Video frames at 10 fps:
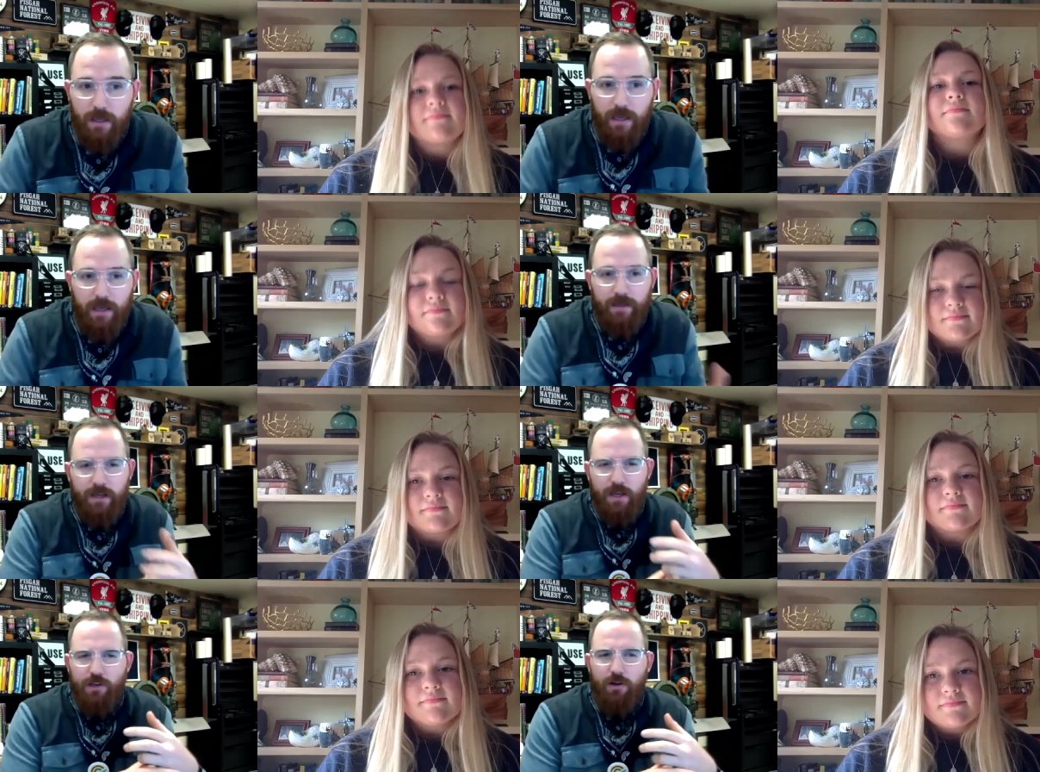Speaker 1: And
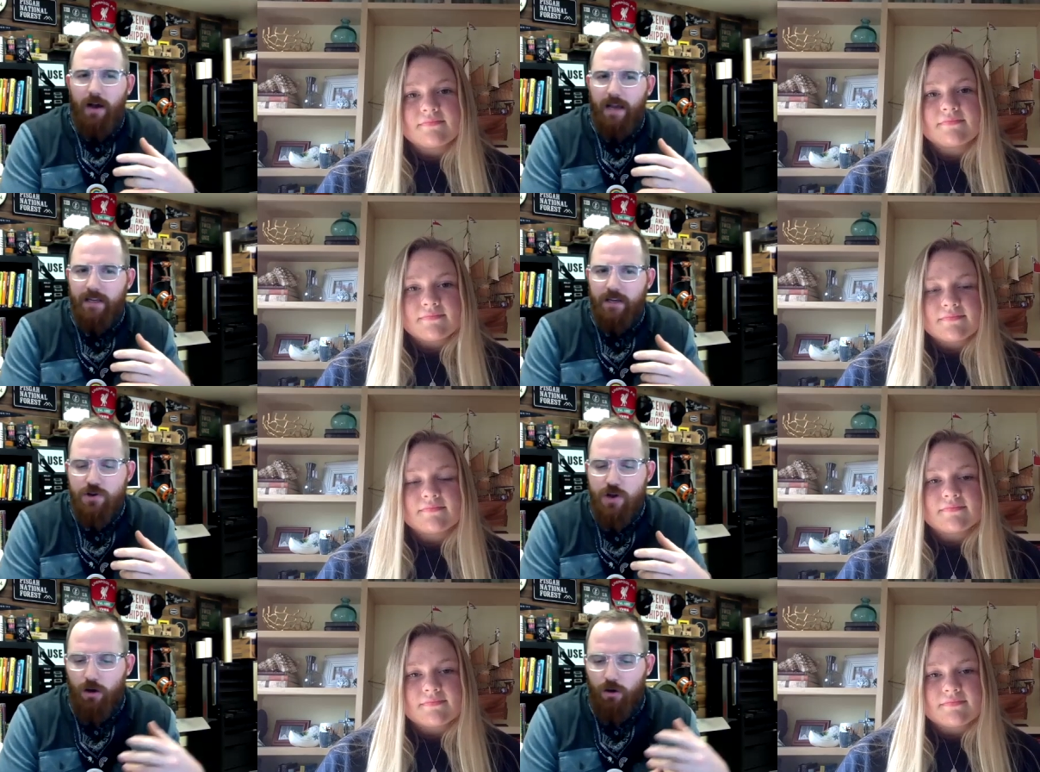you know, I didn't
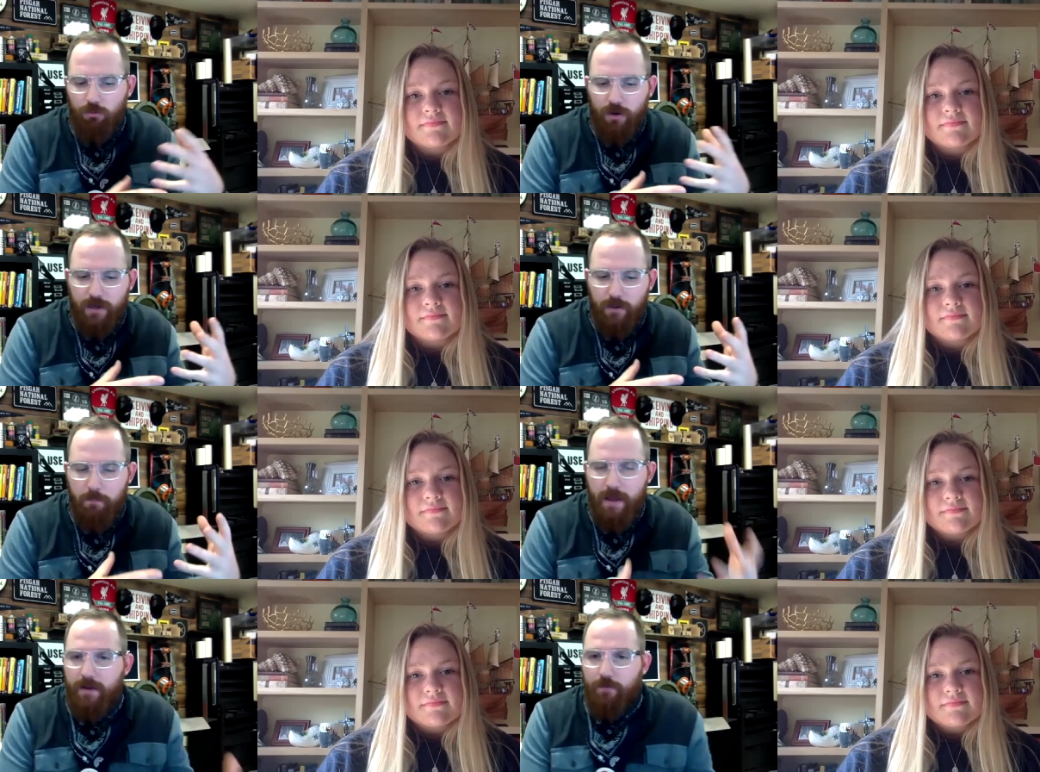know what it
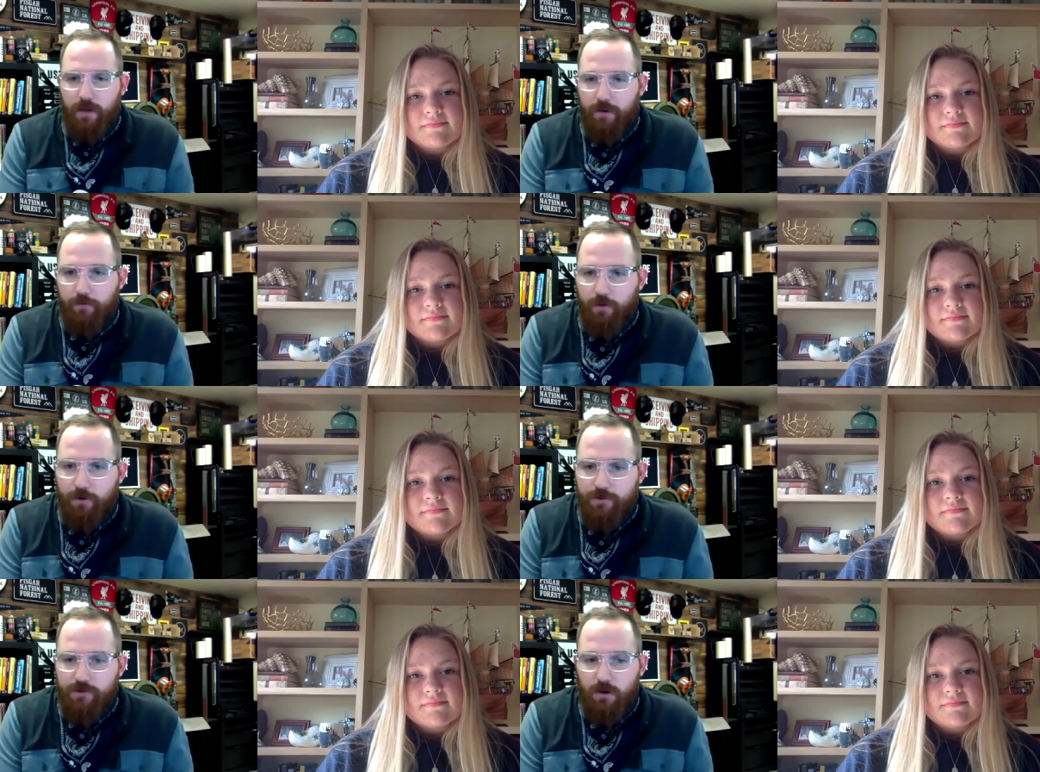meant at
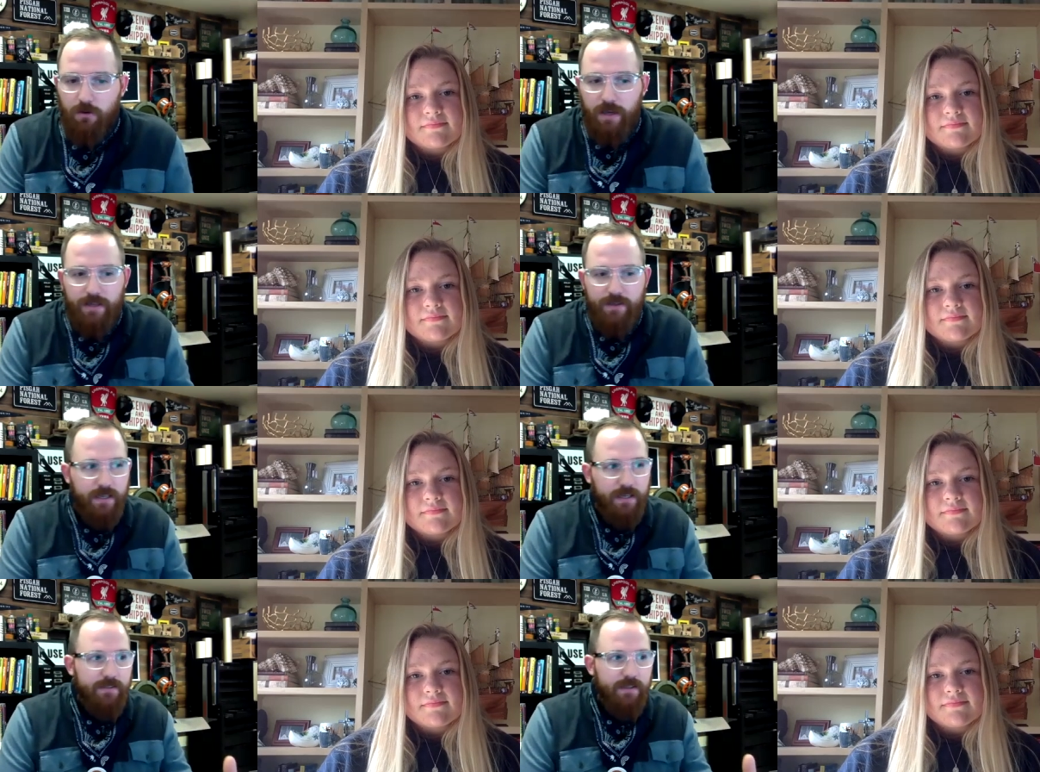first. So as
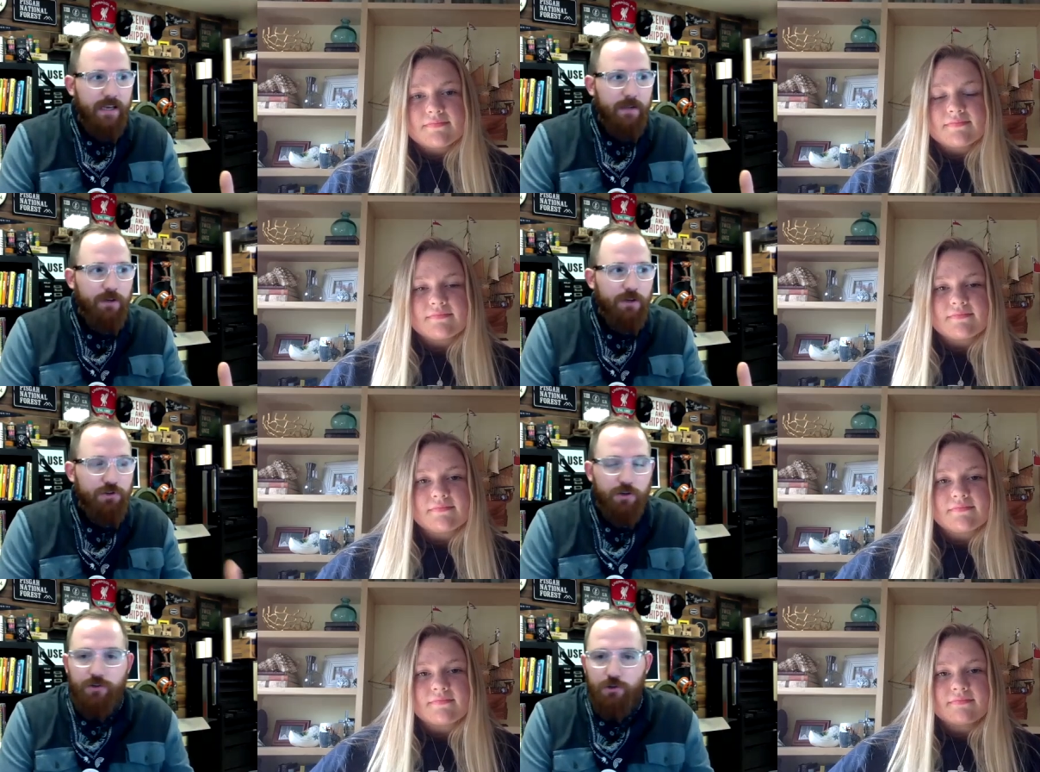as anybody
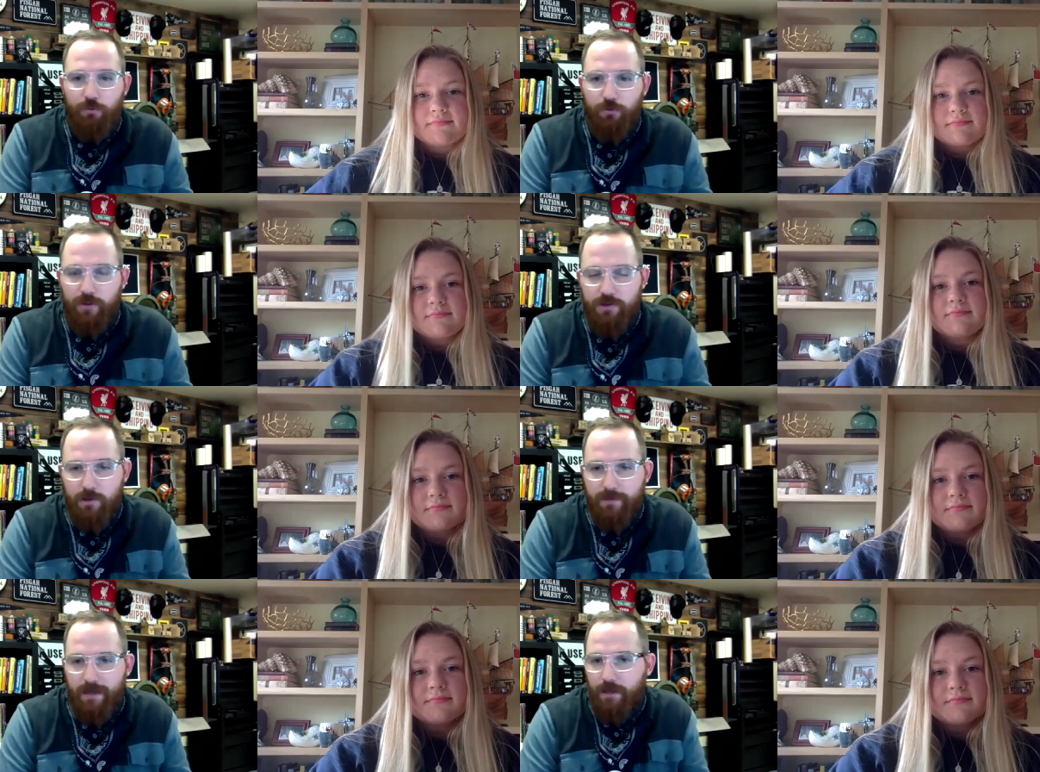should do before they
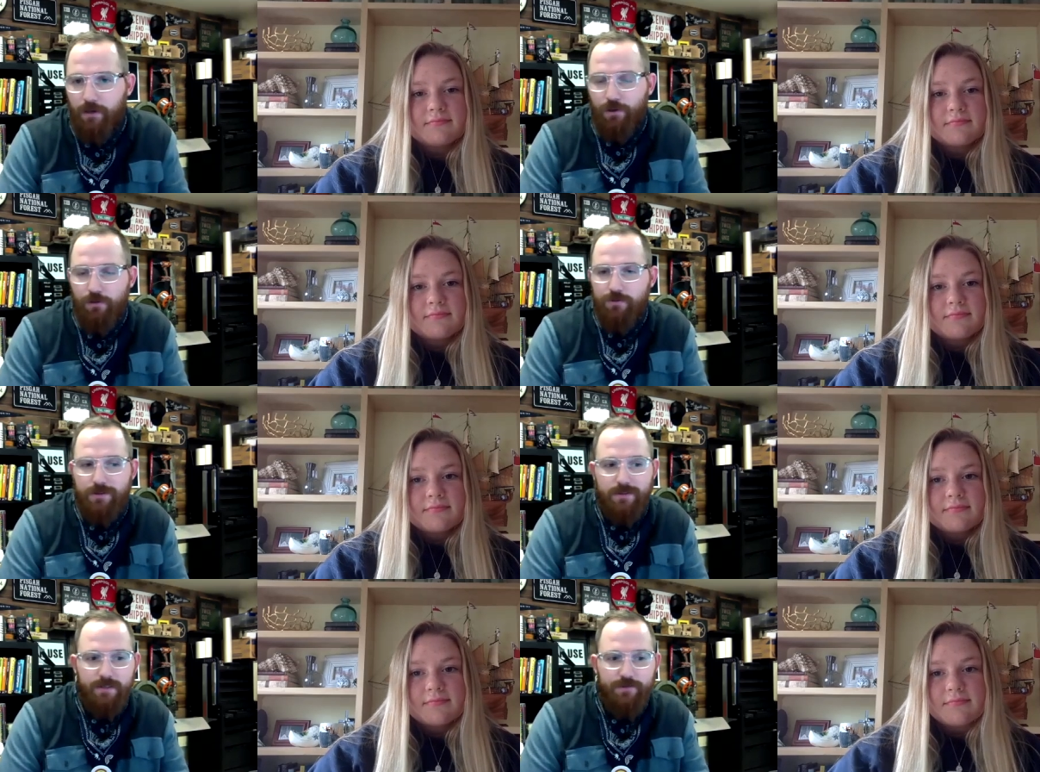jump to any
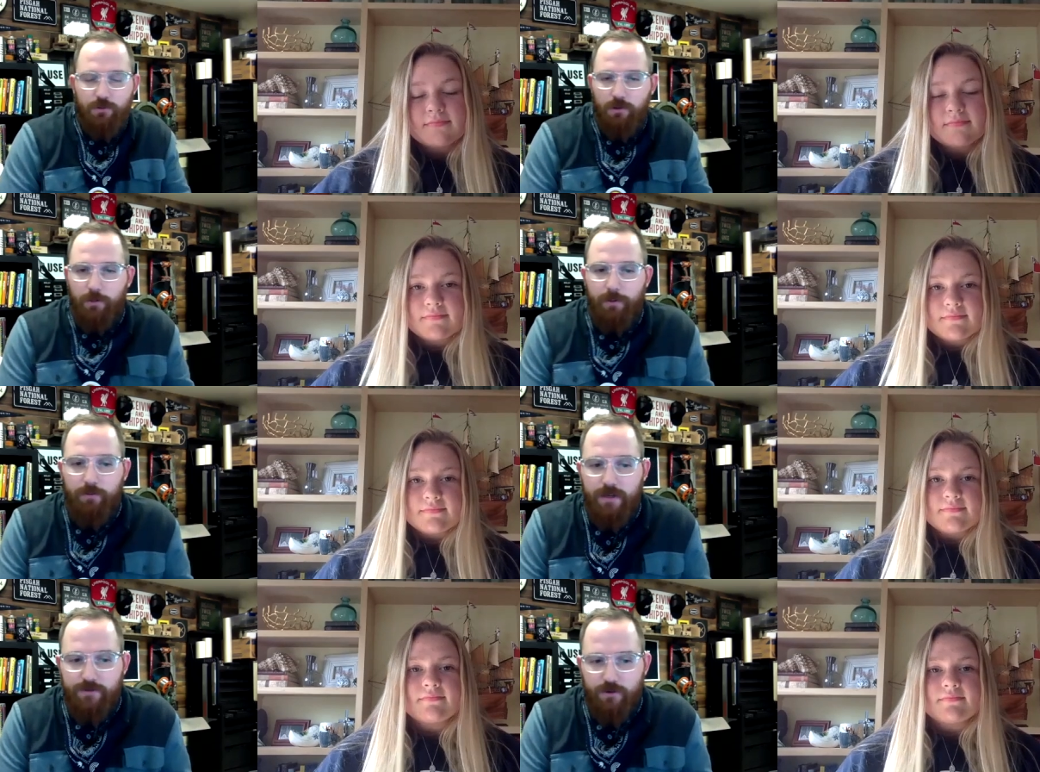conclusions, is do a little bit of
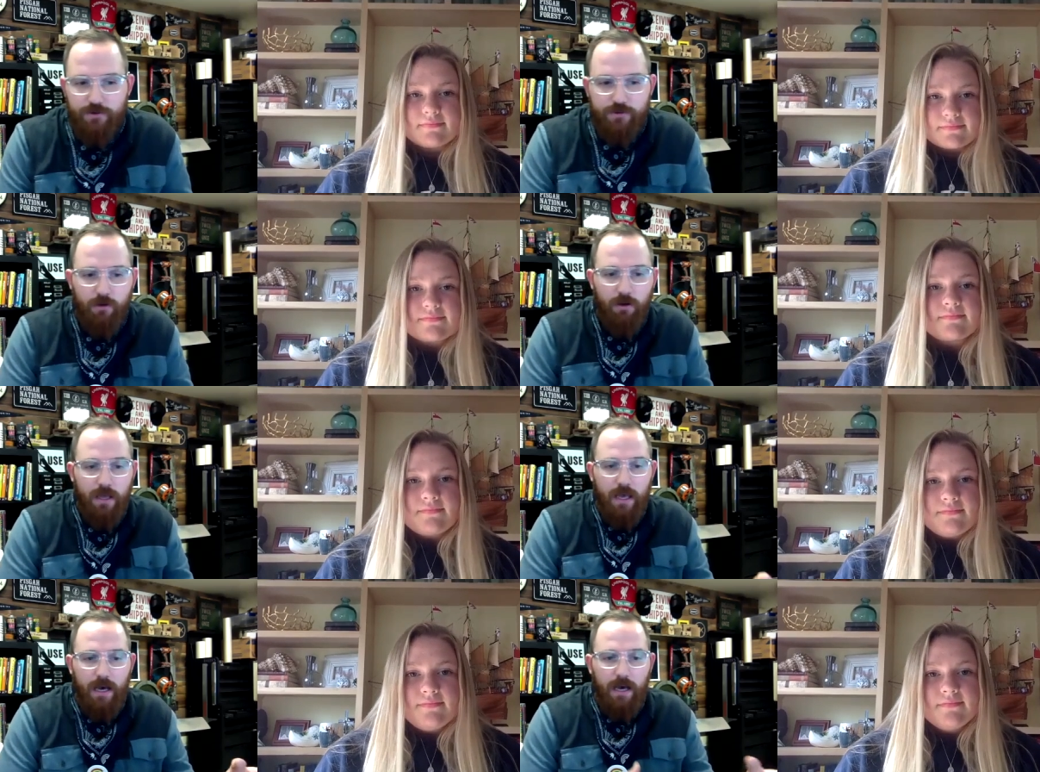research. So
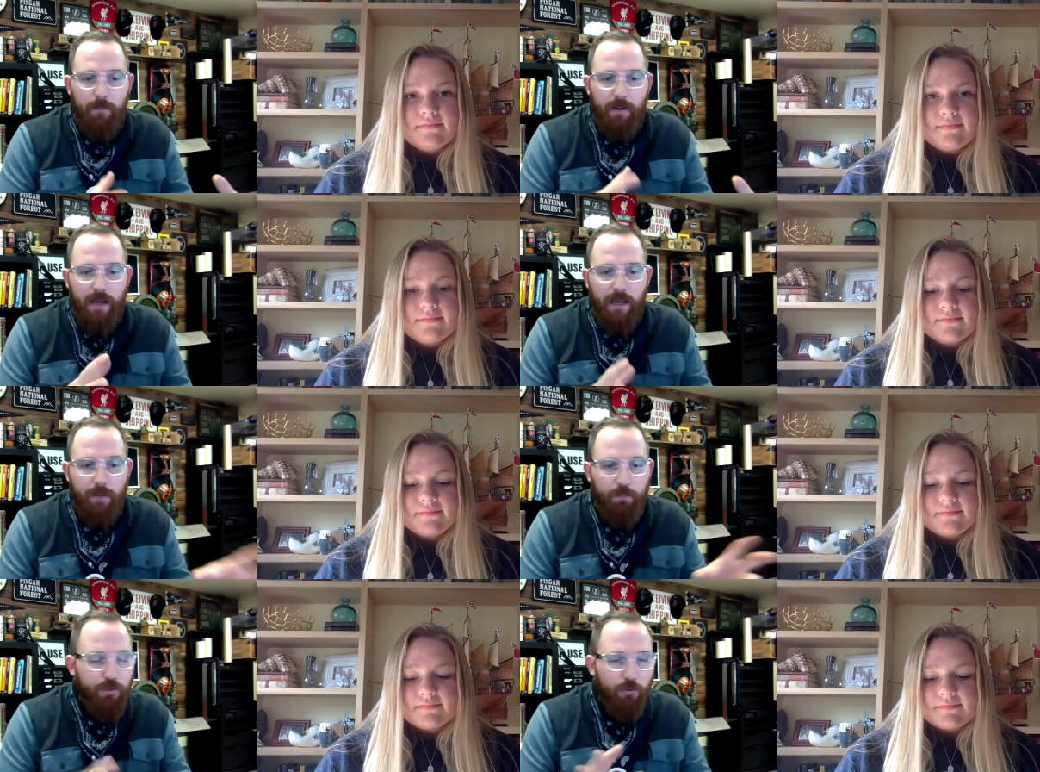um, I, I
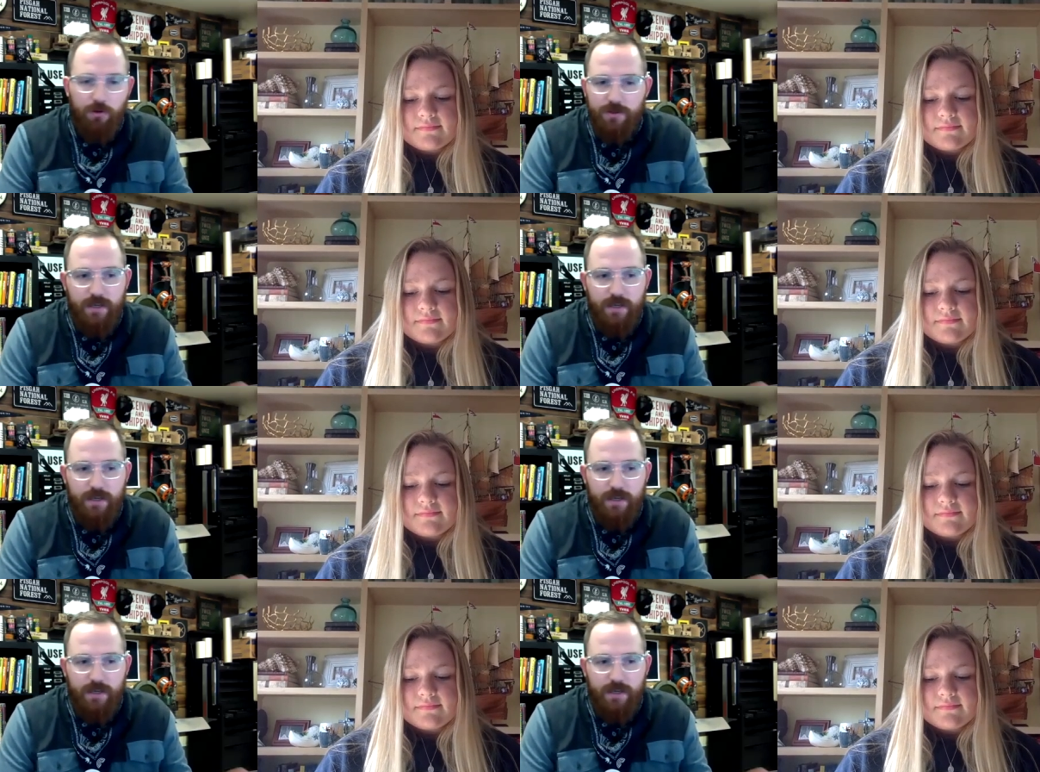put the words in, I